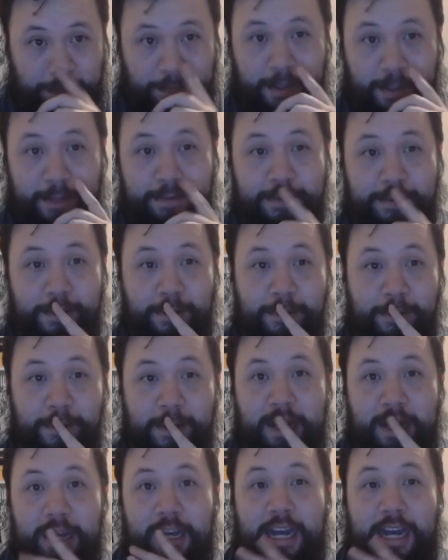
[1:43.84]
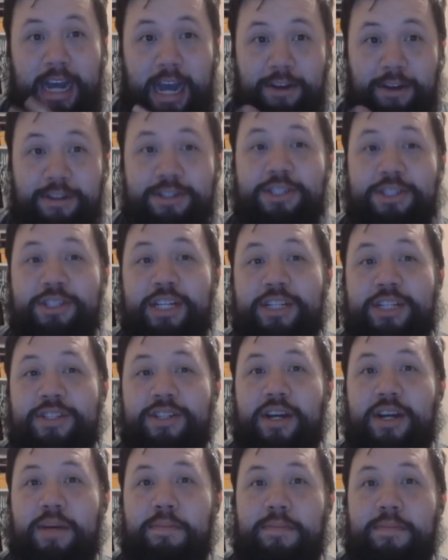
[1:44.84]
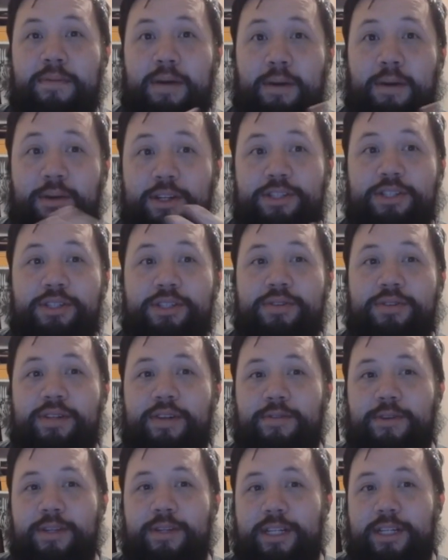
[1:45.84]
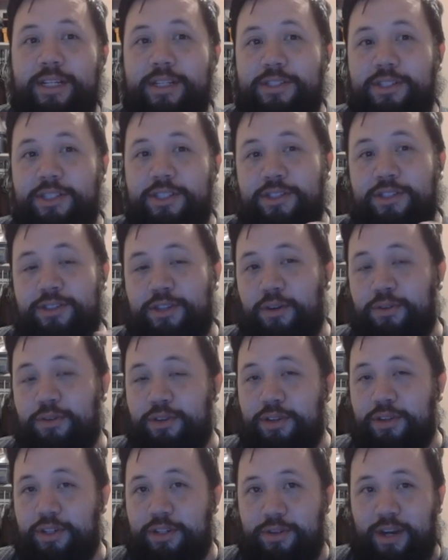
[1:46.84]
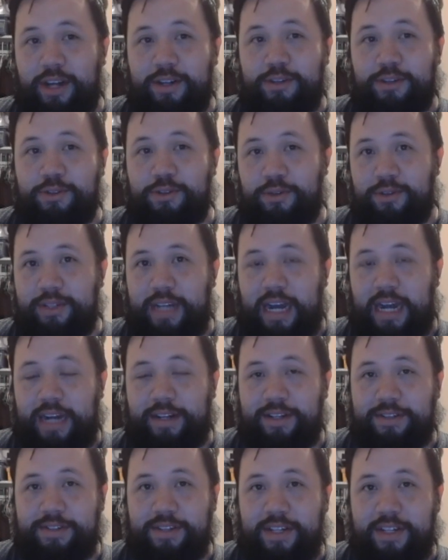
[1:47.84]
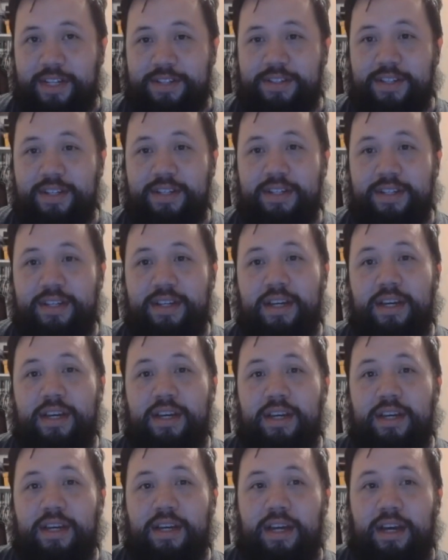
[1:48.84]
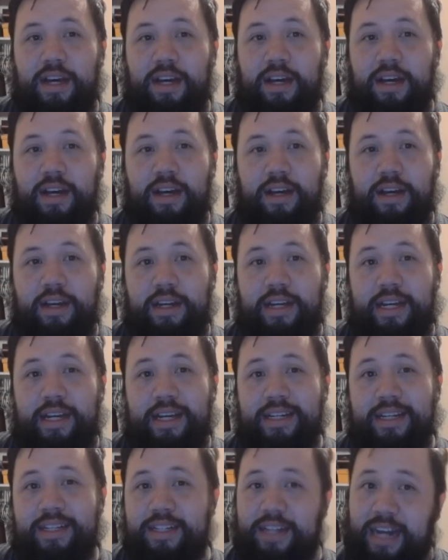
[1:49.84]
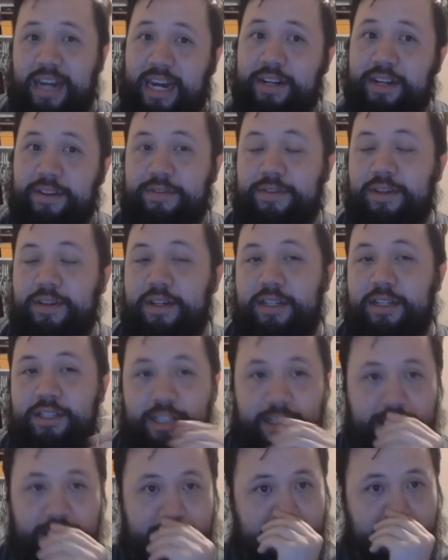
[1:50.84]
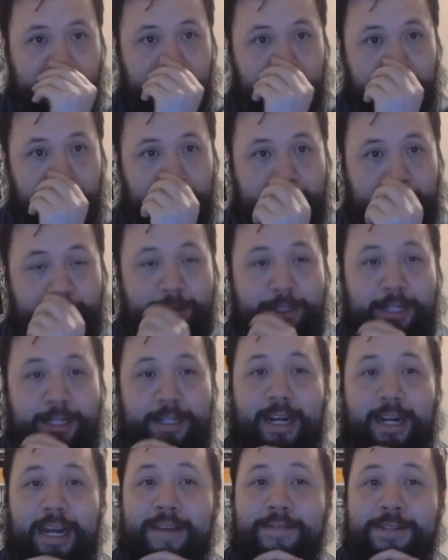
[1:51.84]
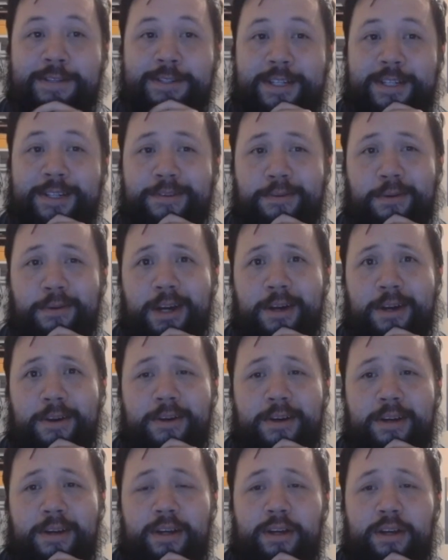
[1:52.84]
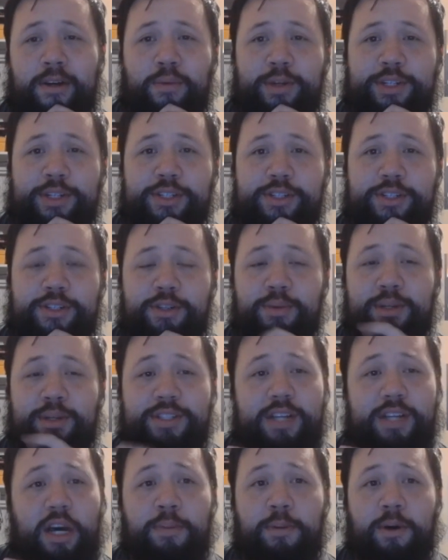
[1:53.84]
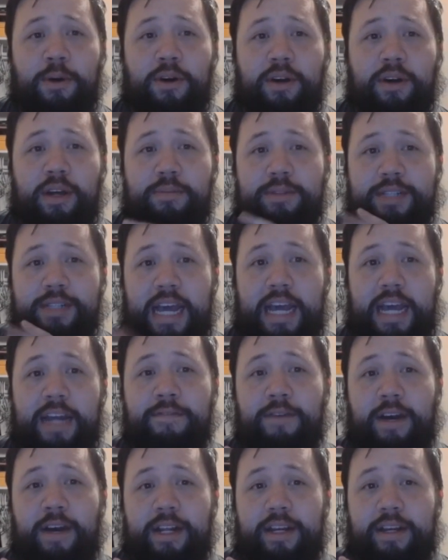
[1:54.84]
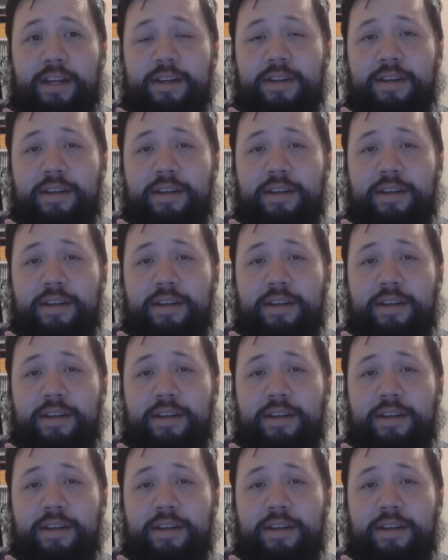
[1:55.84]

So, how does she change it up? What does she do differently? Does she just go to the tried and true tactics against it? Uh, and kind of, she did something a little interesting that I haven't seen in a while, which is she went southpaw and was hand fighting.